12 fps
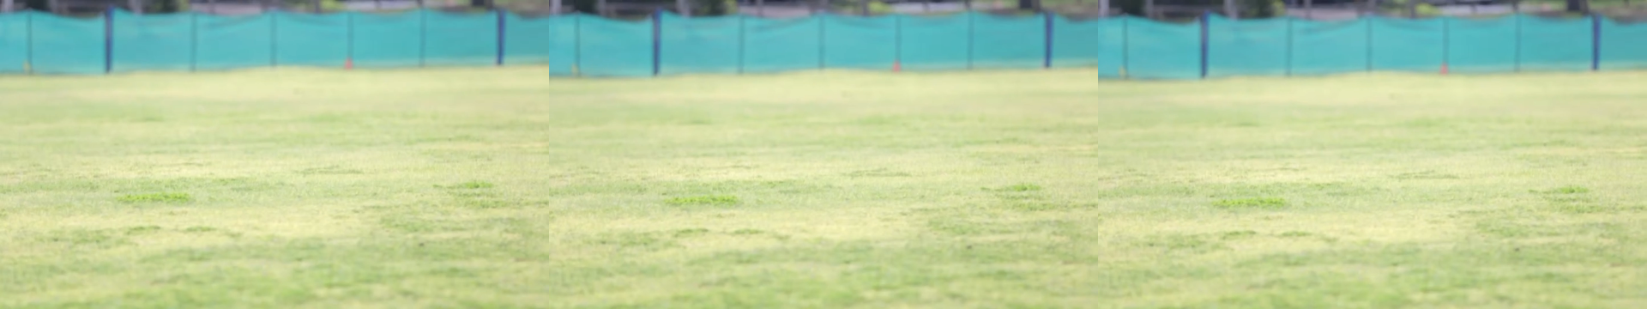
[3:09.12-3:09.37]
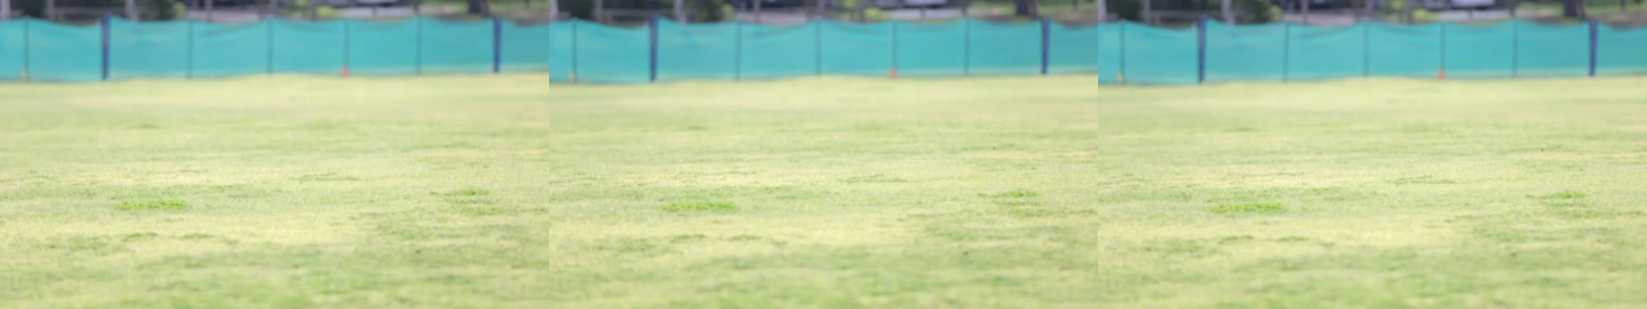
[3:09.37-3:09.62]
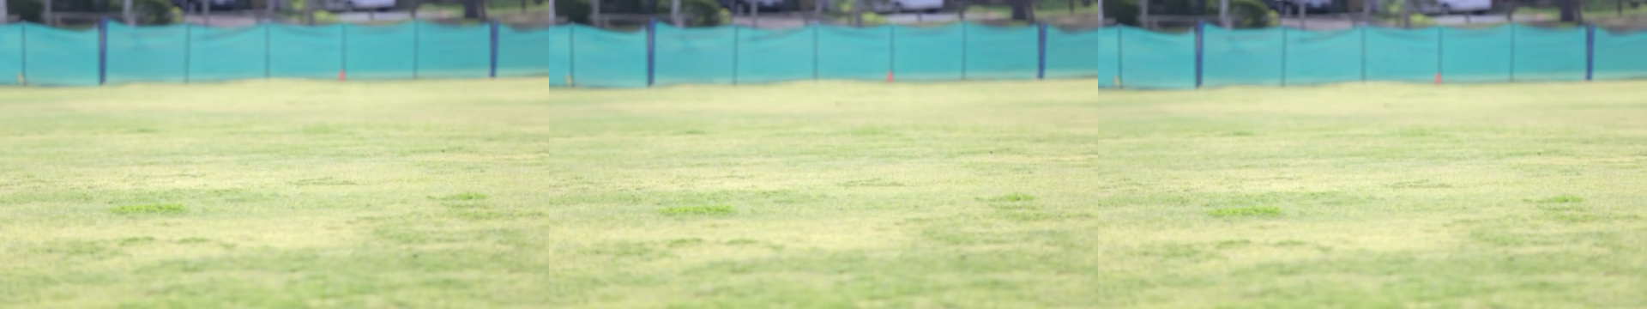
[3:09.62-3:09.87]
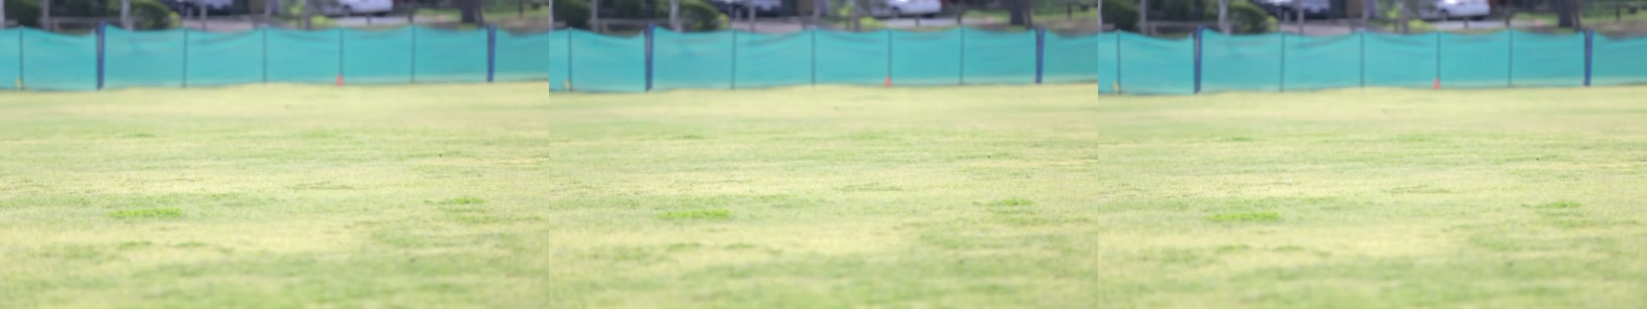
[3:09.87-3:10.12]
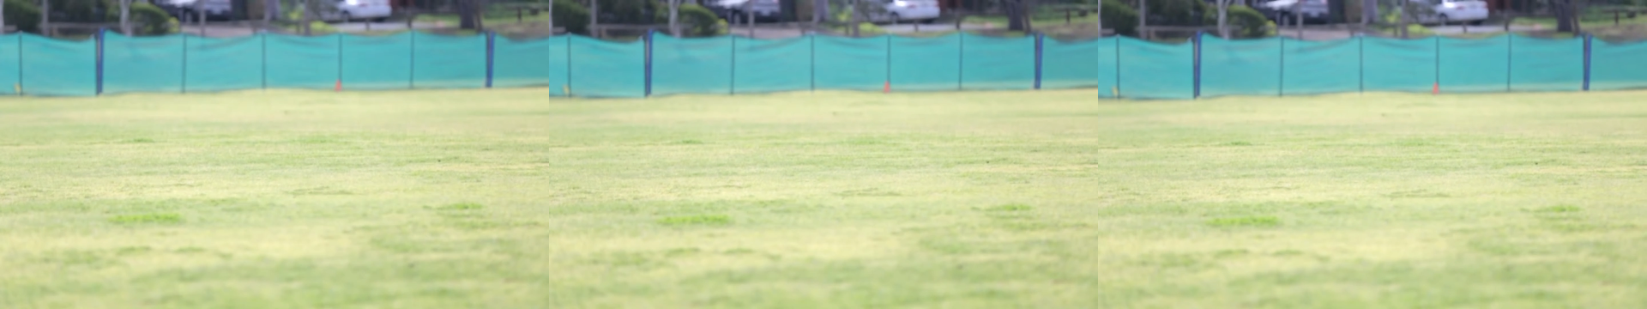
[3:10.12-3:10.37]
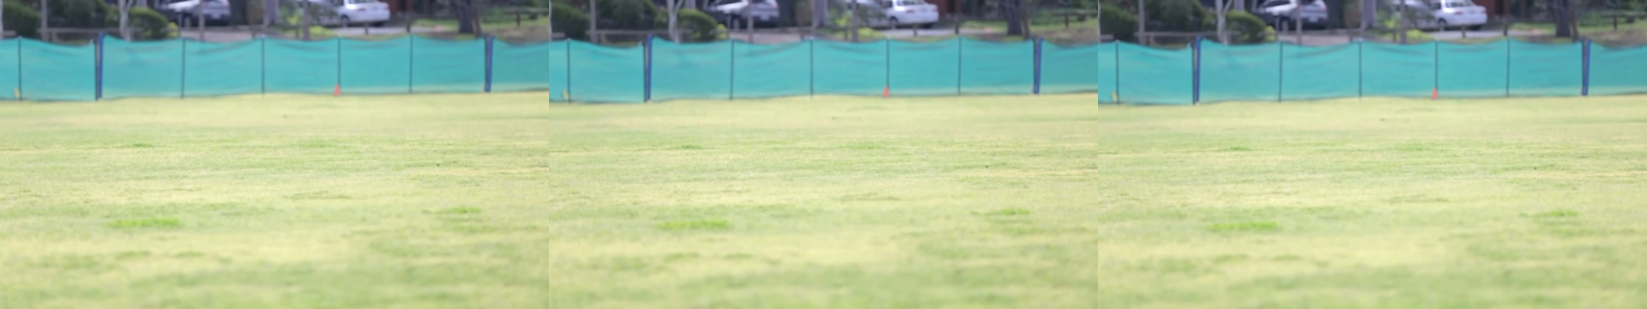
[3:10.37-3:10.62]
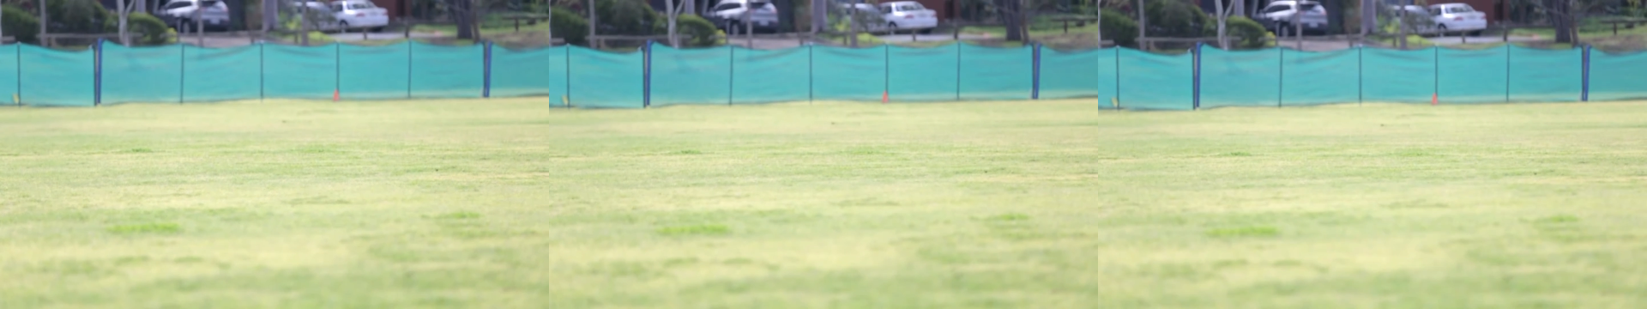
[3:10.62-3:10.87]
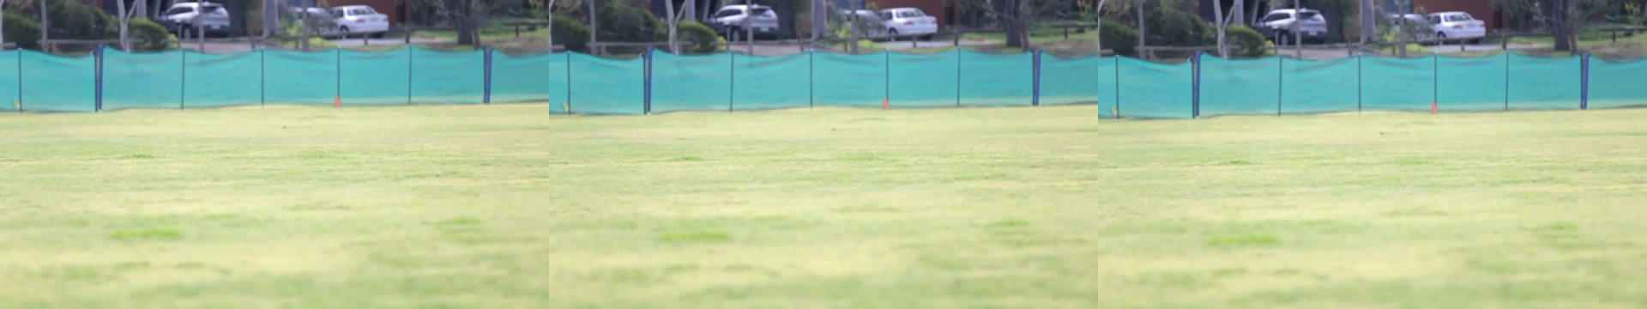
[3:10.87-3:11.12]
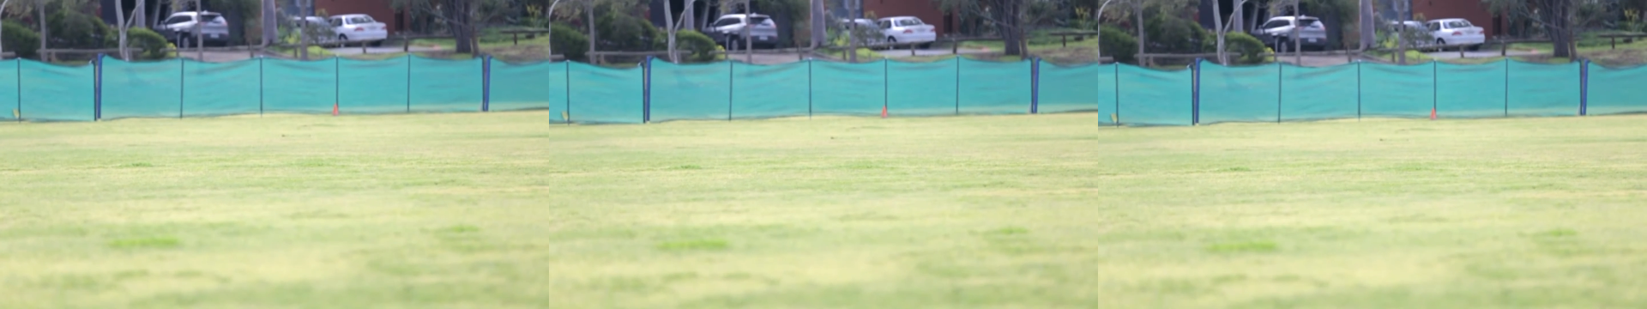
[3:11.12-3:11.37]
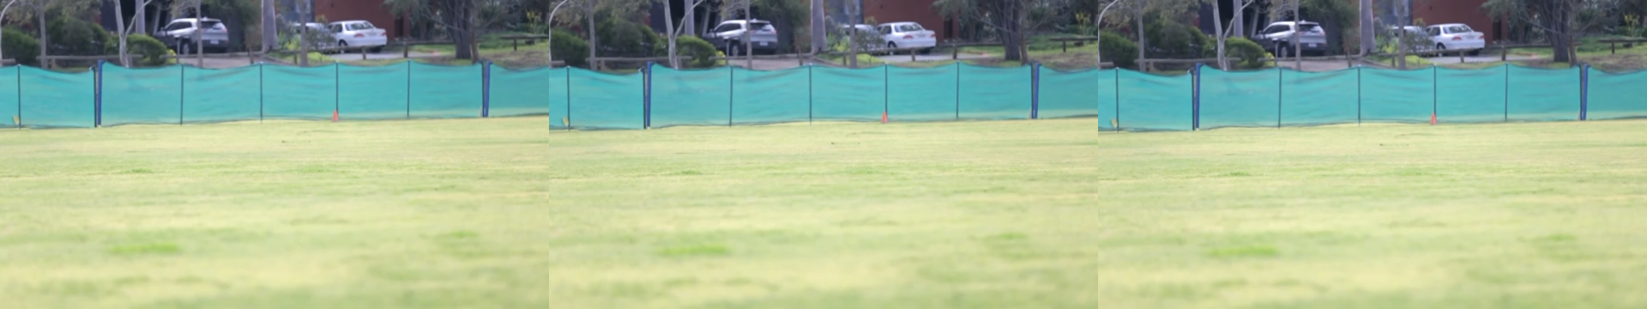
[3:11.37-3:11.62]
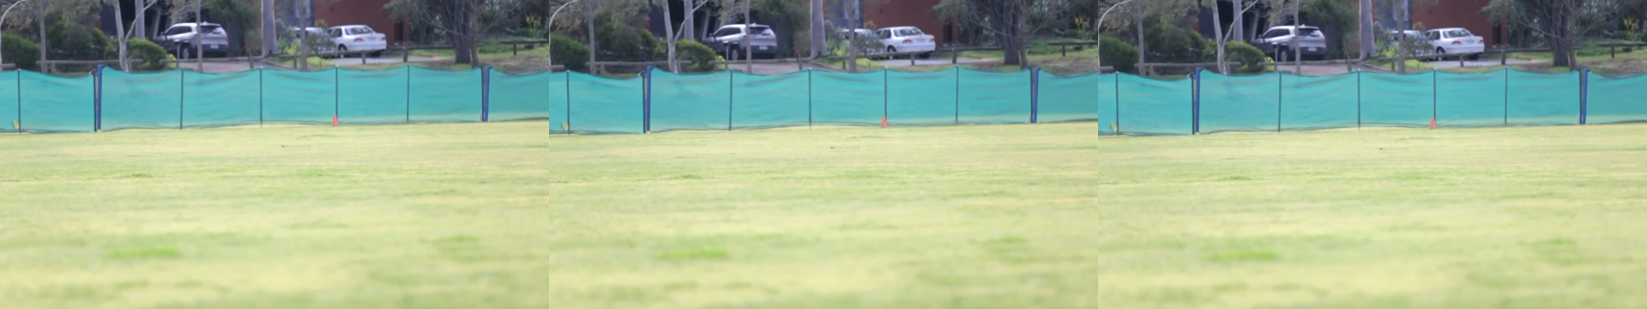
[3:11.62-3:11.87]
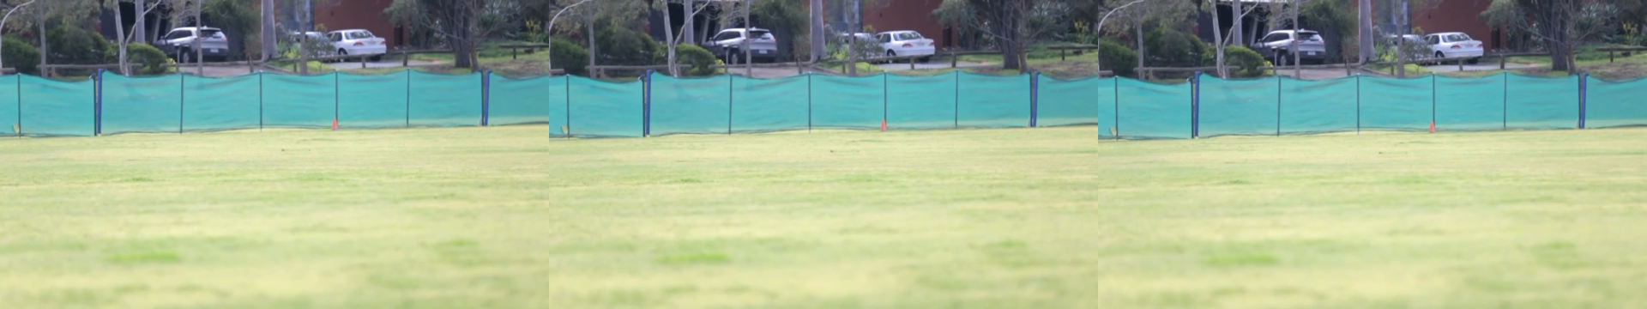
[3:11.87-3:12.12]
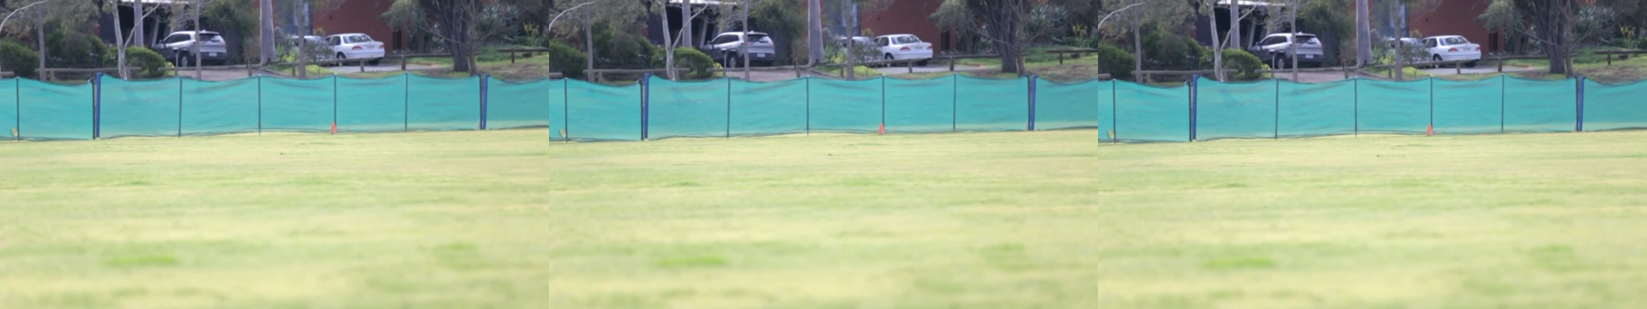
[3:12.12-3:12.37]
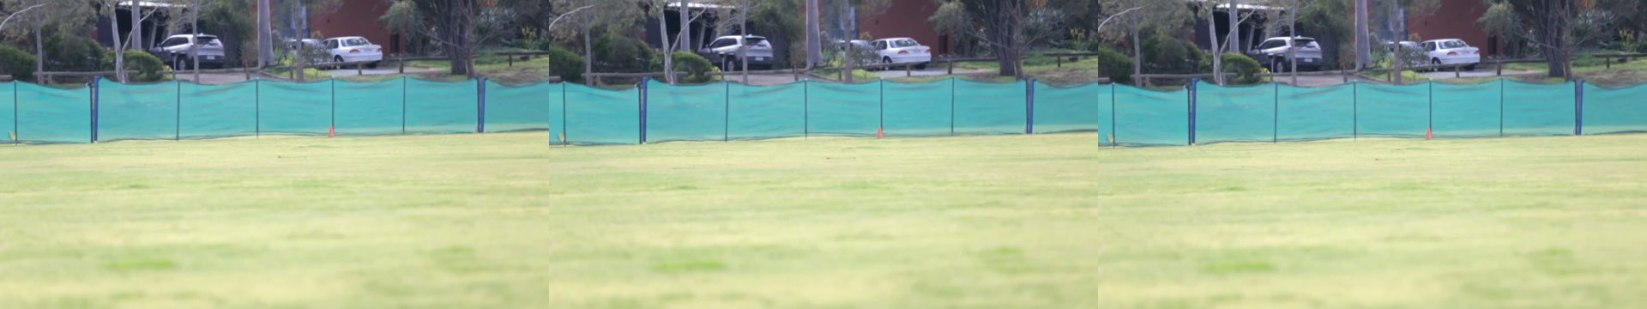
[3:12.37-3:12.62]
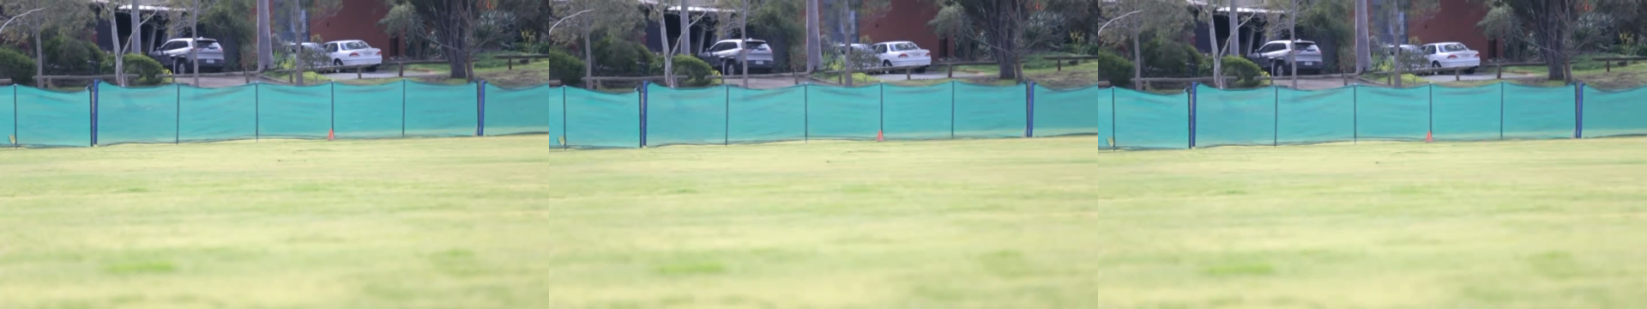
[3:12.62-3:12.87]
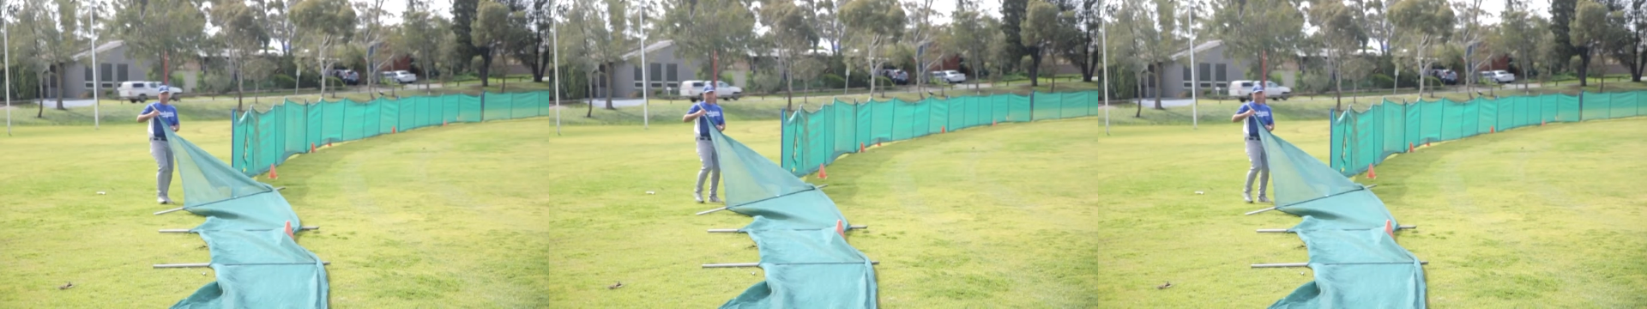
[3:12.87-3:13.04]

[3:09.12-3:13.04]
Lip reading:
(no speaker visible)